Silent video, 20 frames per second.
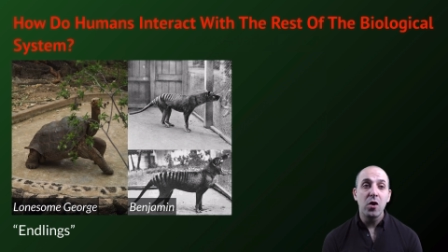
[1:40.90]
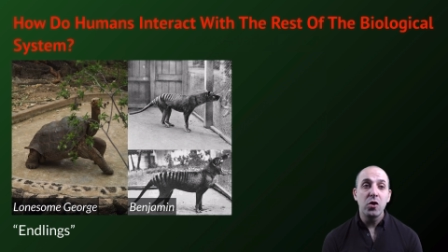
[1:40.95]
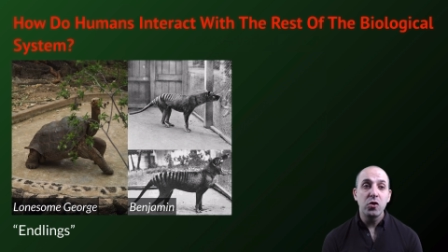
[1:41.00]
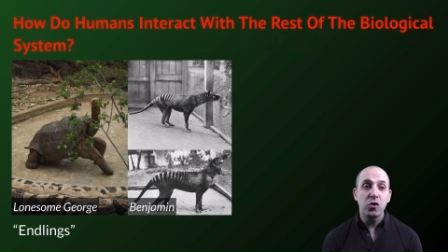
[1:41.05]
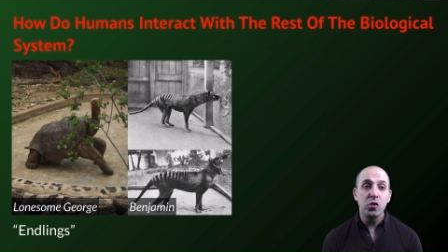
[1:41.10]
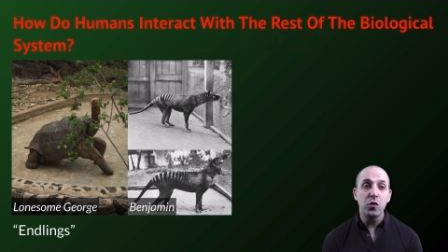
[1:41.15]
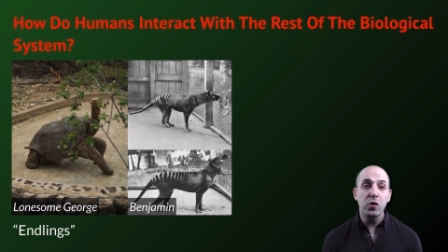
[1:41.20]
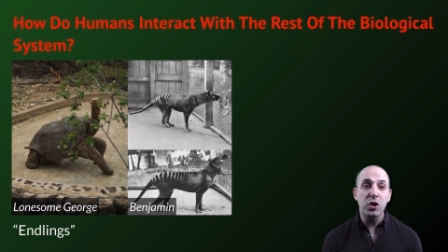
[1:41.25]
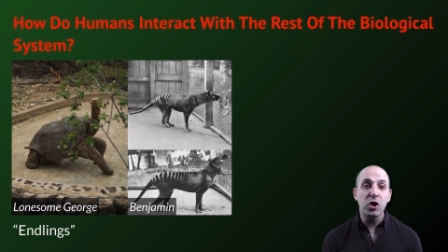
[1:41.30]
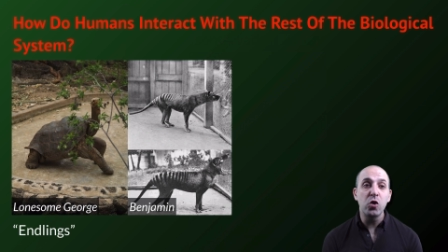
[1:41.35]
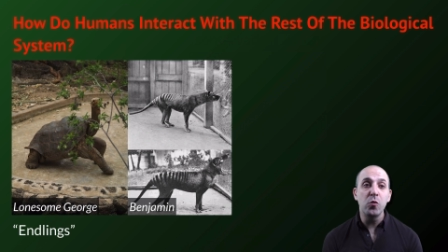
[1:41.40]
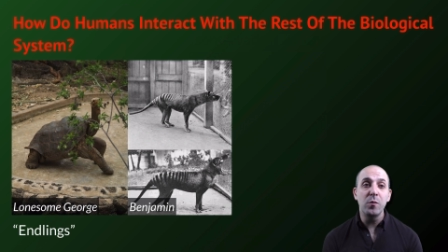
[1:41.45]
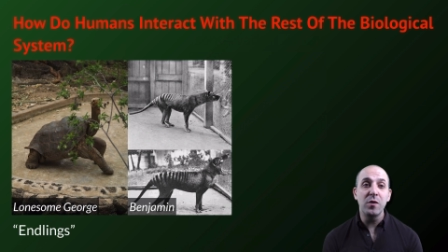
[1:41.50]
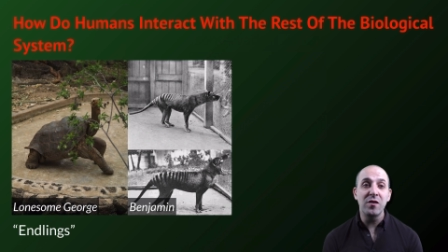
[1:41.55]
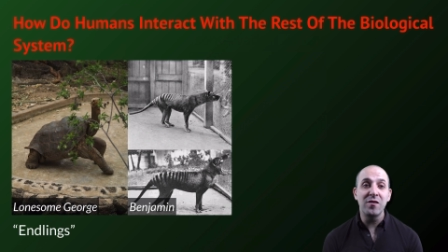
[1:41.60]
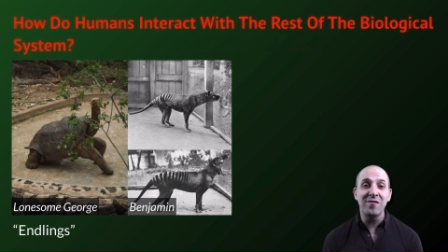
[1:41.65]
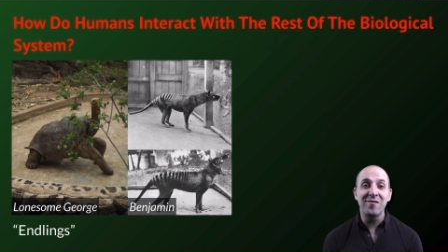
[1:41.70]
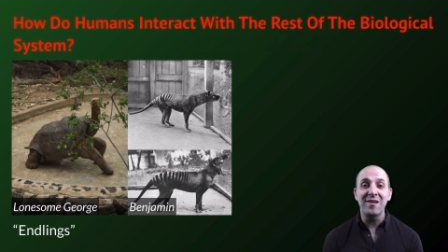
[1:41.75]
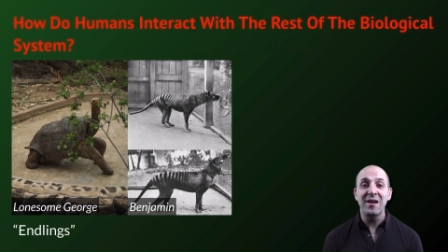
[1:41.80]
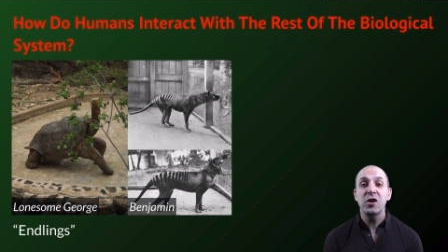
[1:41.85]
do
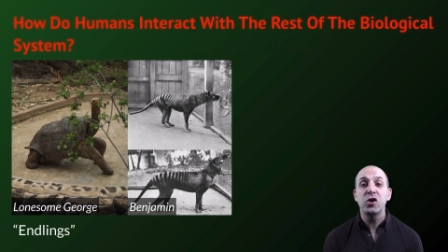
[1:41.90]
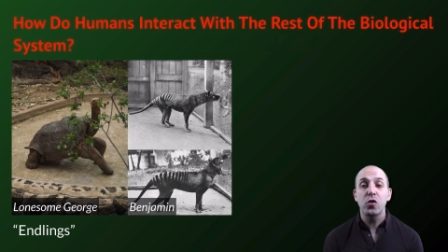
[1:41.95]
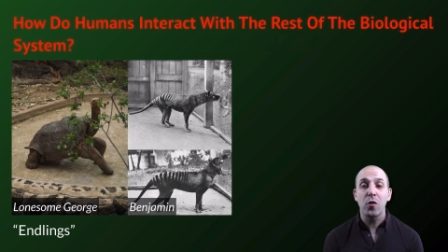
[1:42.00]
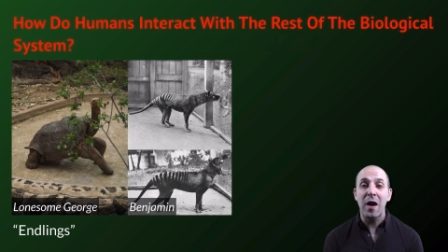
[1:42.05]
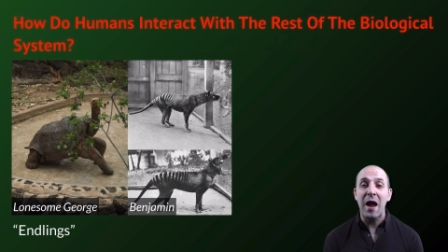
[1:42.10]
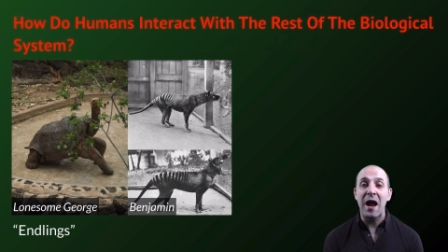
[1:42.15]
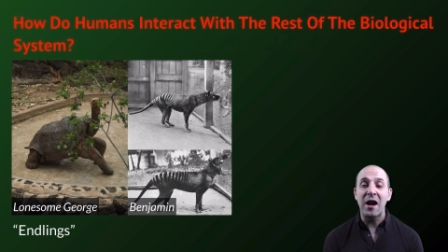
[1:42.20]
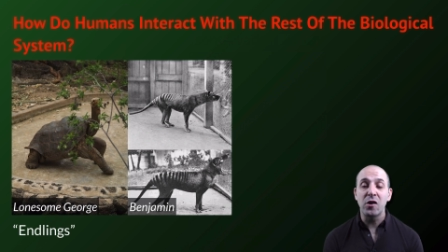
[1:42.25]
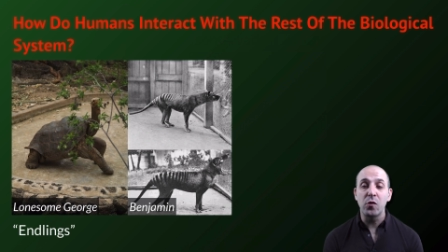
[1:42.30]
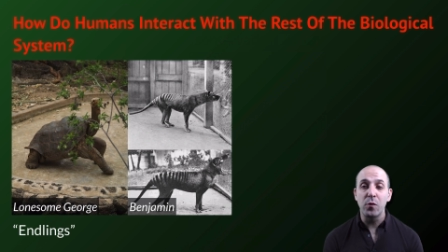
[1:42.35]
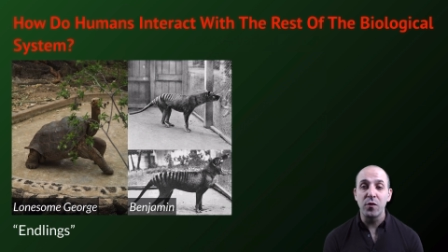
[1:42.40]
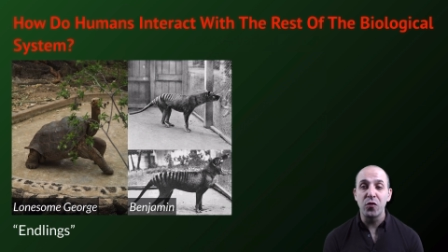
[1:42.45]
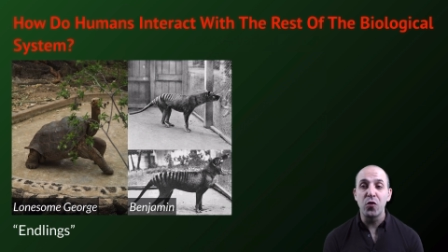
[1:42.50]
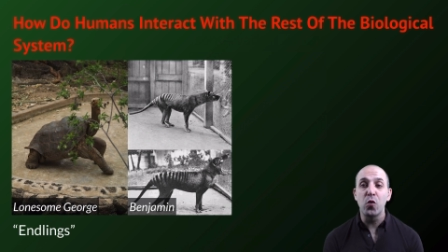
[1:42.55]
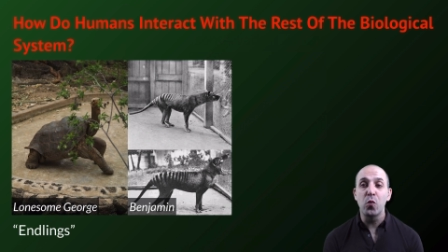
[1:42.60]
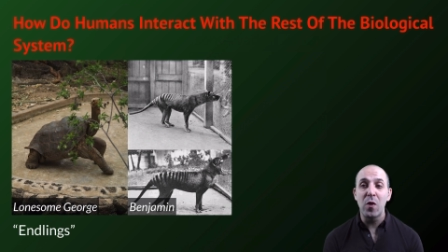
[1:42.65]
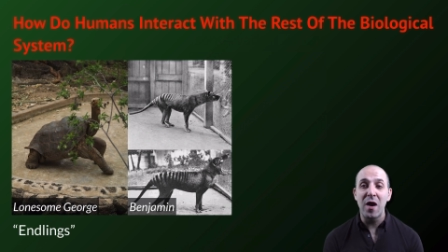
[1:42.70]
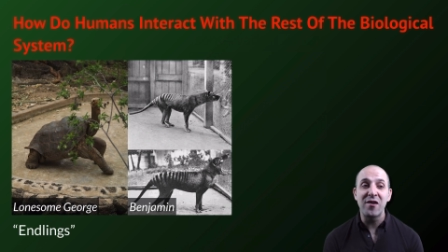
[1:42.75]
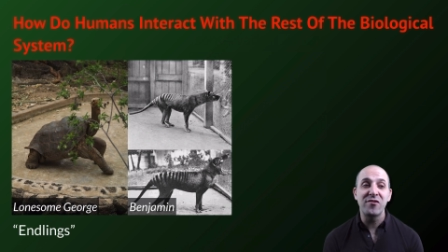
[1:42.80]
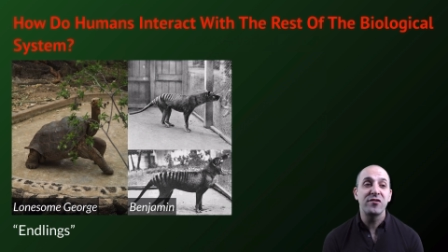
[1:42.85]
humans interact with the
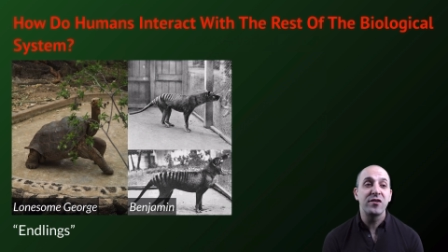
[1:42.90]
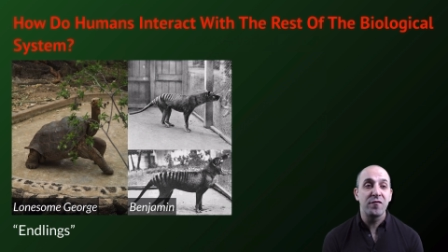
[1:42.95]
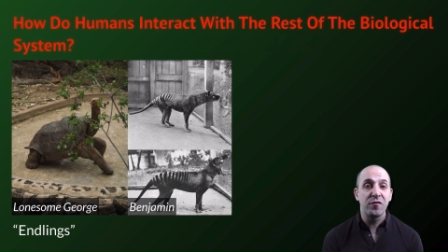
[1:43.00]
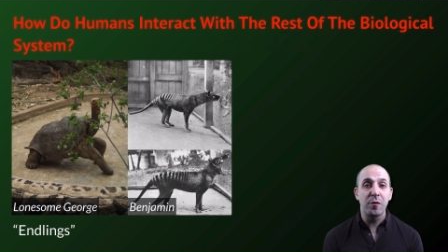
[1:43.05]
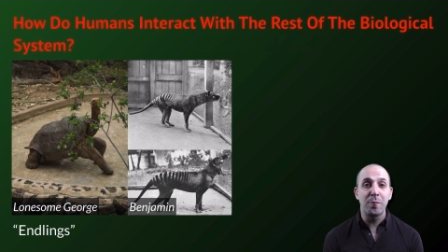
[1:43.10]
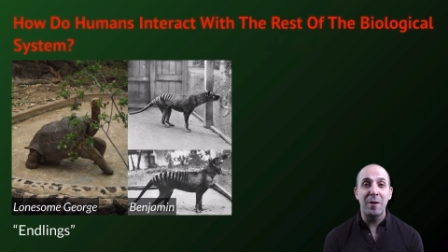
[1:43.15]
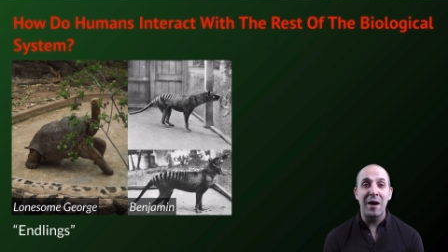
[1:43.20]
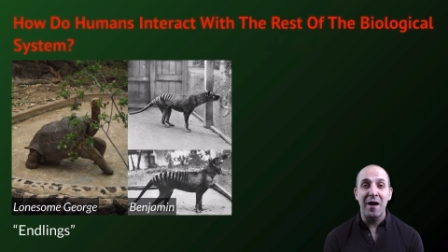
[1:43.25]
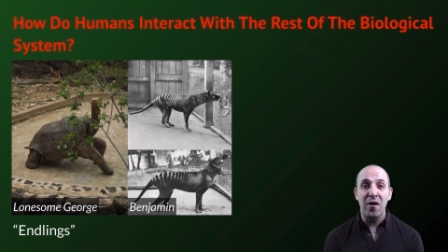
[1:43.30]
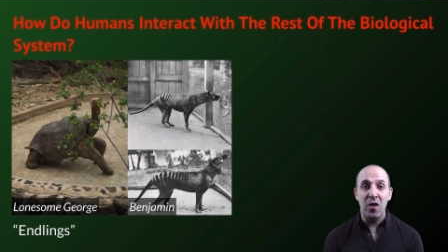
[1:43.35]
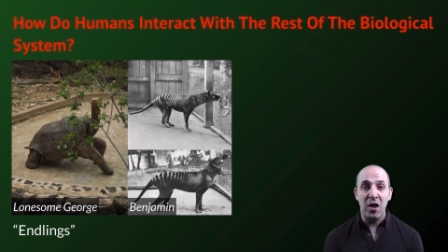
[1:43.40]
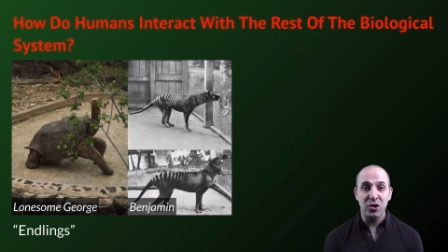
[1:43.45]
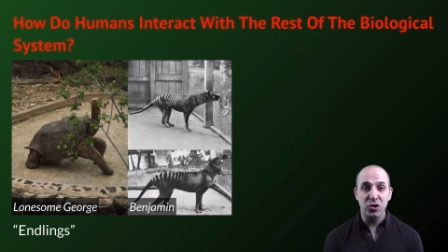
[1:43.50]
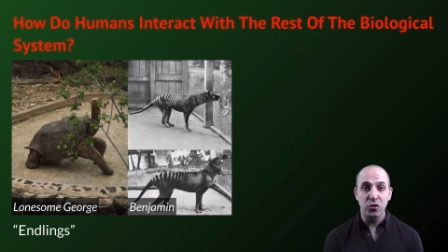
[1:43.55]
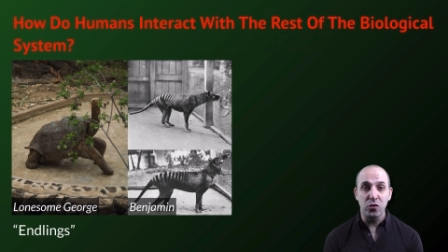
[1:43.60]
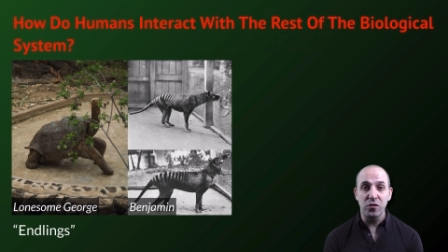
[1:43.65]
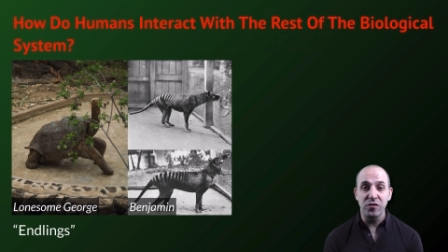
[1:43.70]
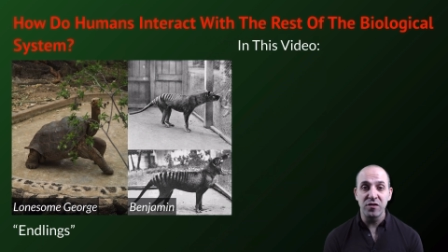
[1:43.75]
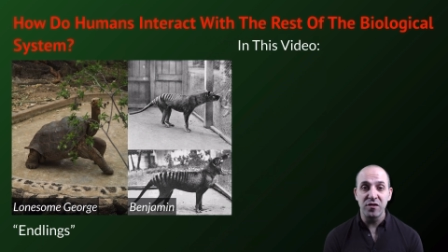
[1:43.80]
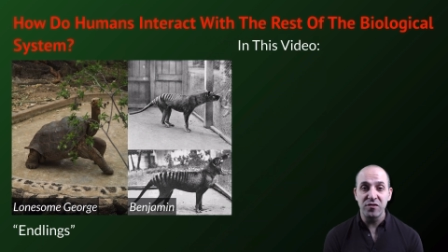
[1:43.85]
rest of the
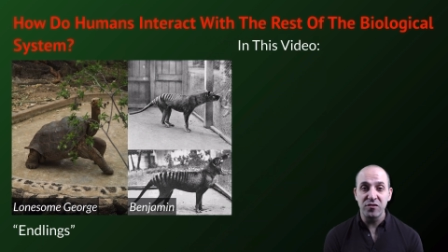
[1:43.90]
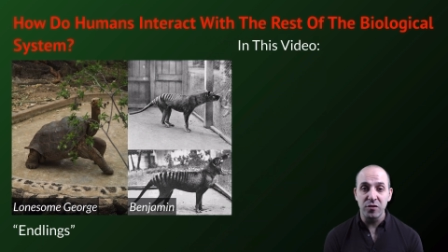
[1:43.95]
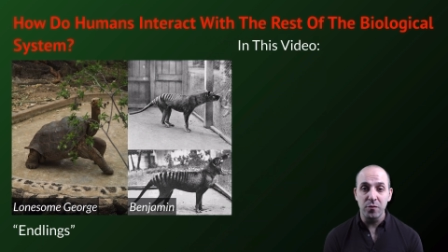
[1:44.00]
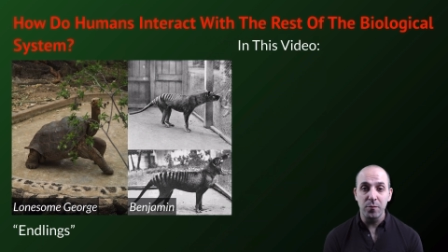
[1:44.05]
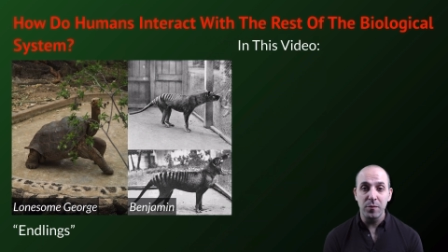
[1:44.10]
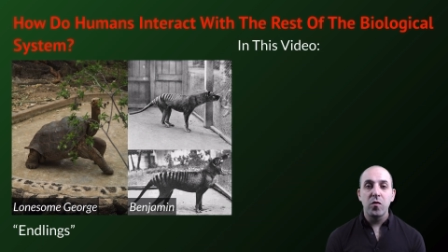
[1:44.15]
biological system?